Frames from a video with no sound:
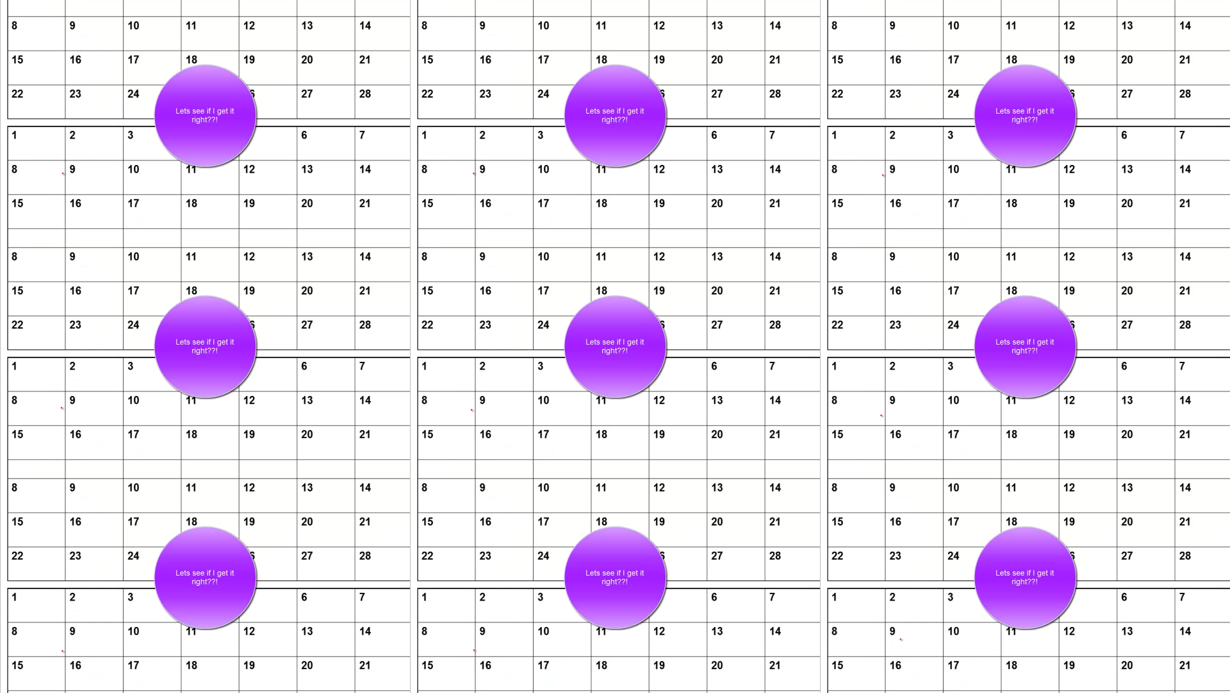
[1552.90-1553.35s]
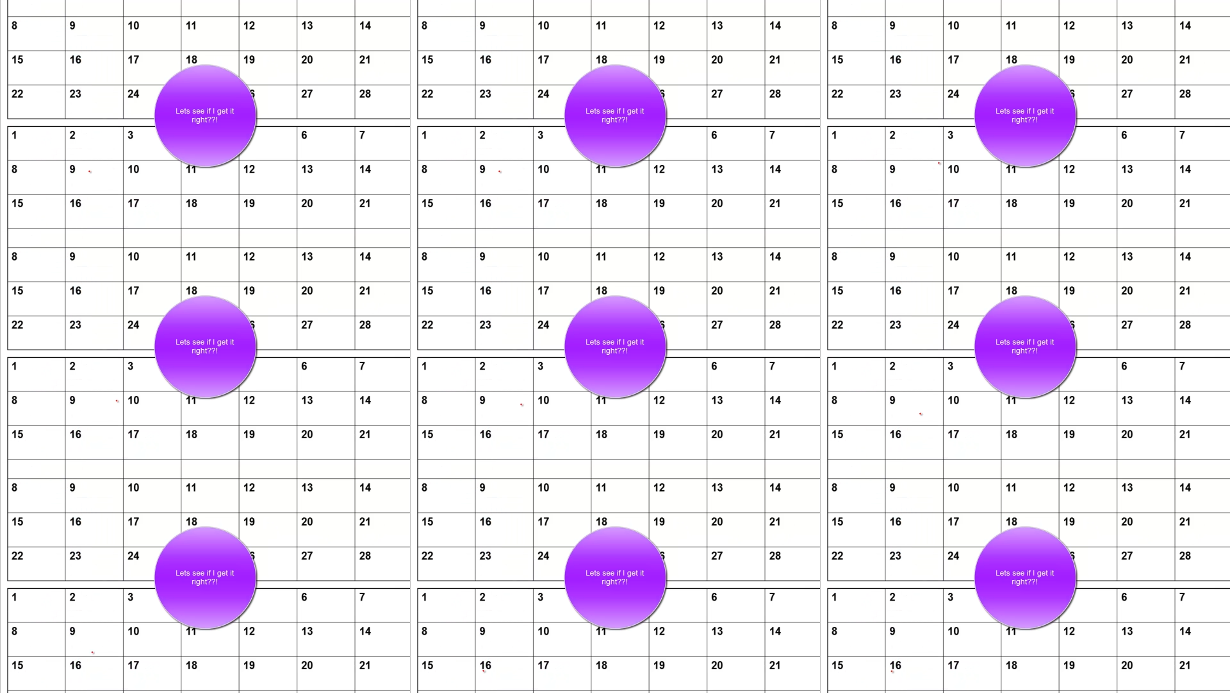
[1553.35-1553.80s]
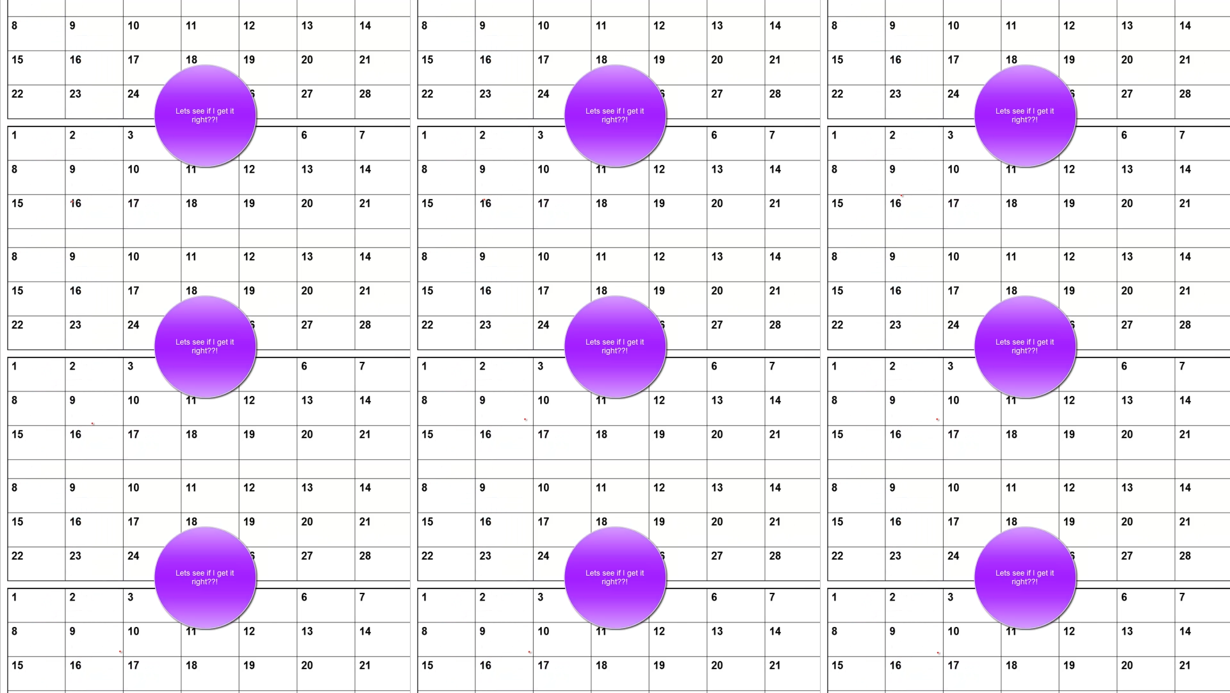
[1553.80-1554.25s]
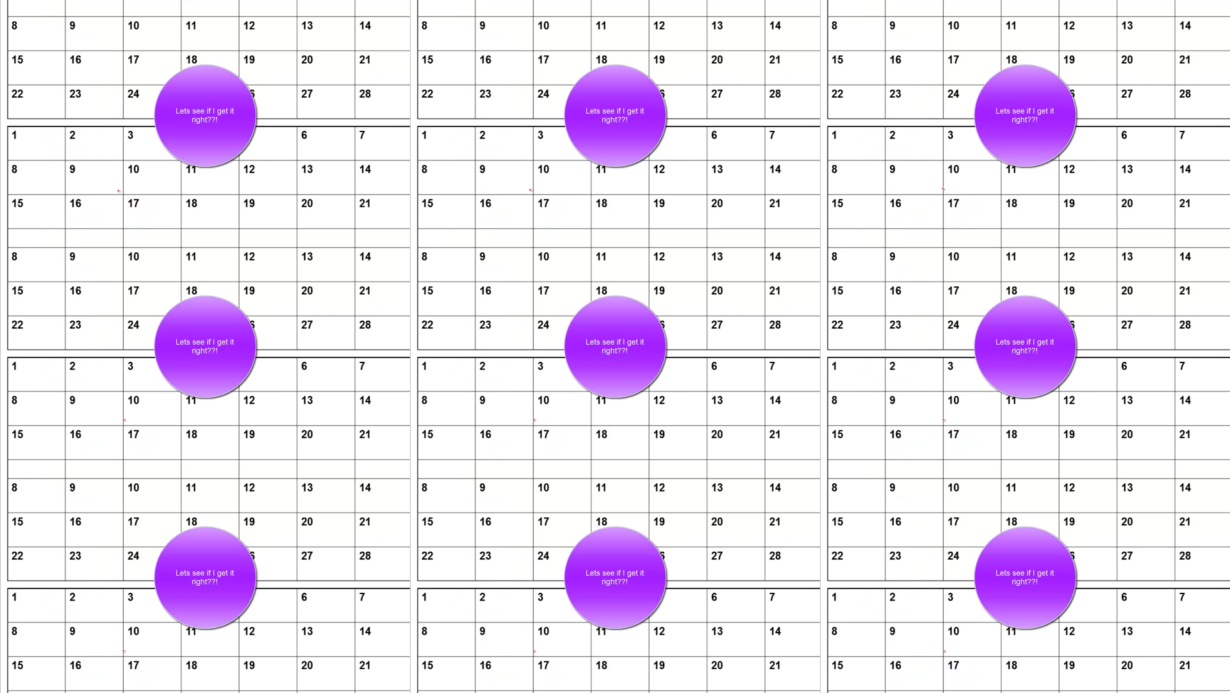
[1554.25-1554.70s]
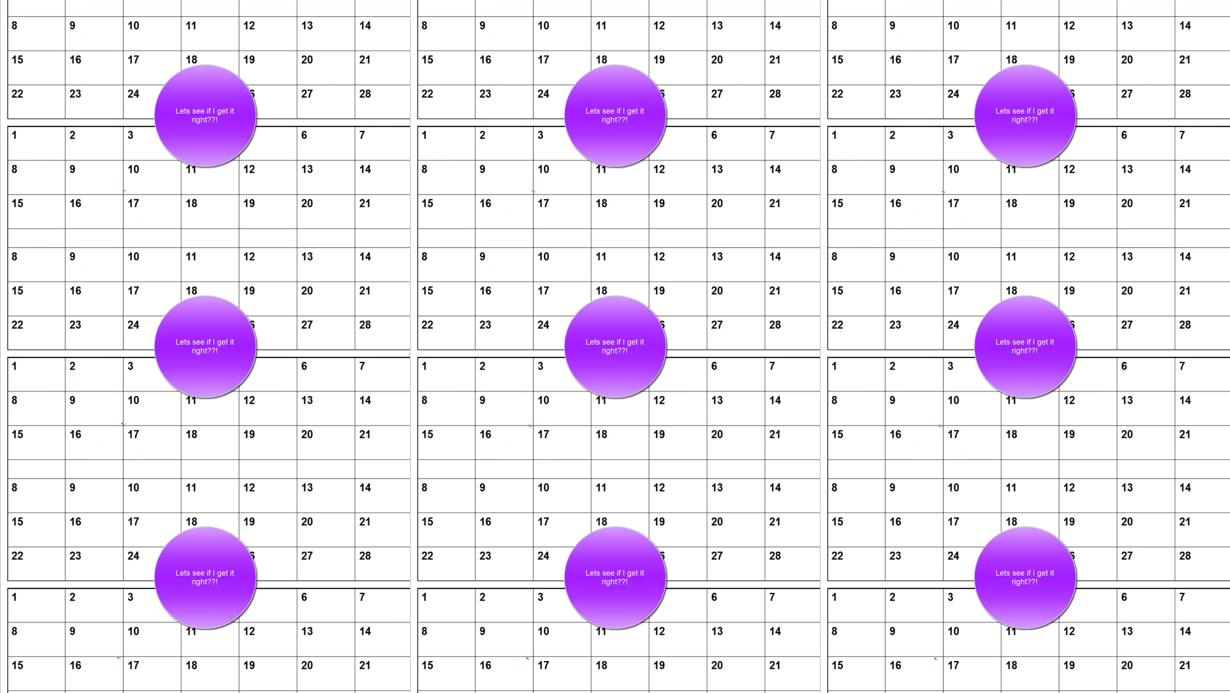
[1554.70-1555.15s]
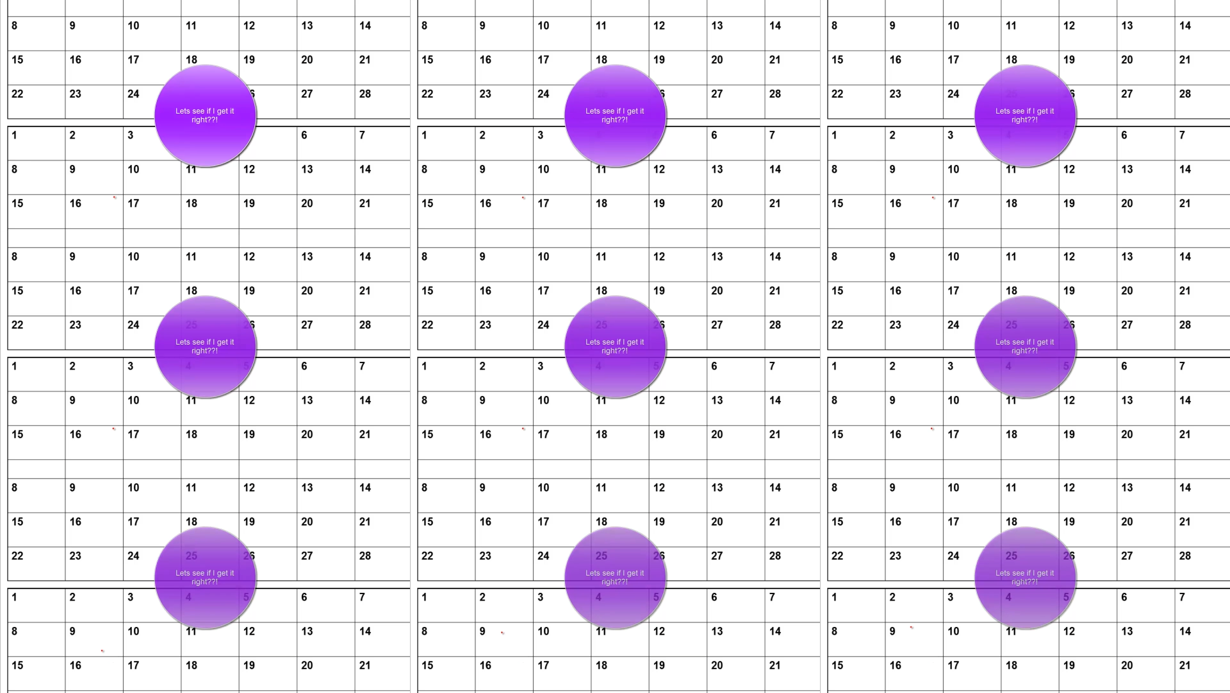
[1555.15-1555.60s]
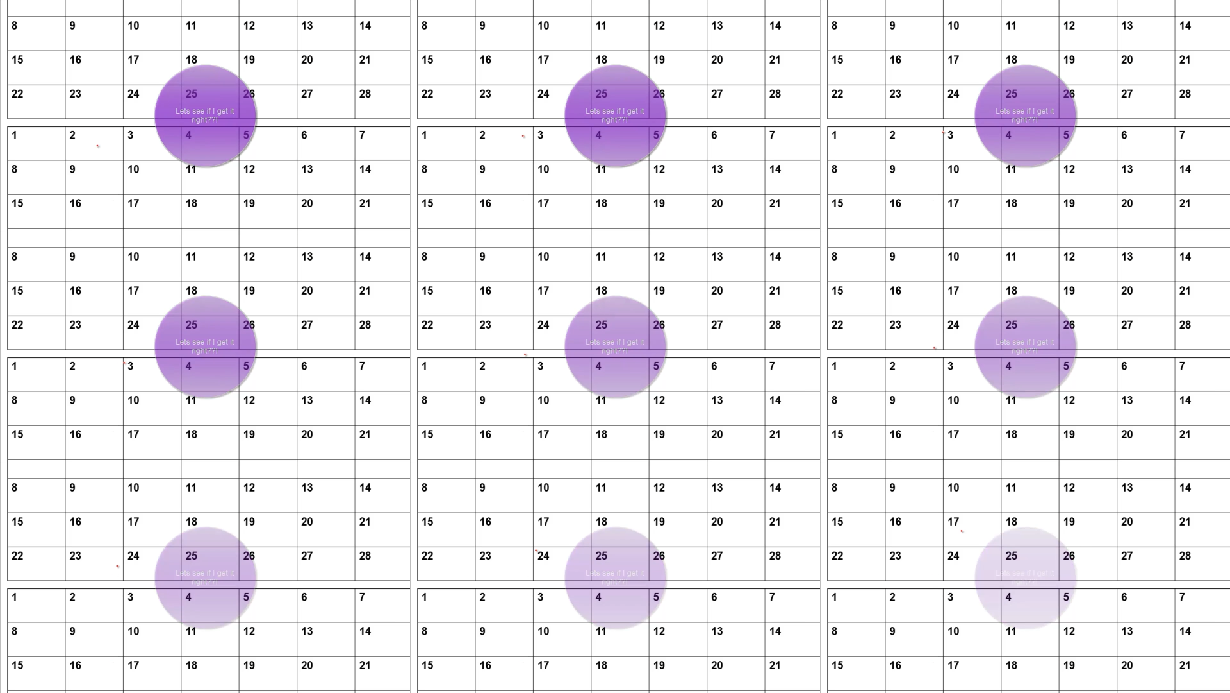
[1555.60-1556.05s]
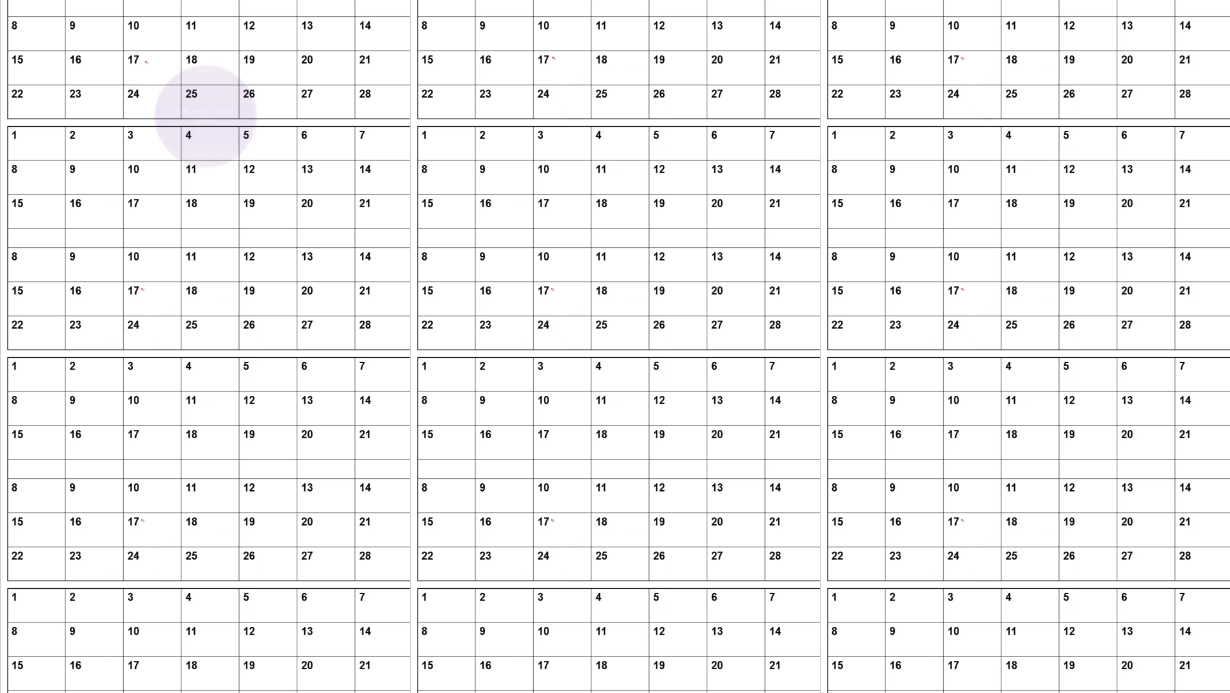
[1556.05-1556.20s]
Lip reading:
(no speaker visible)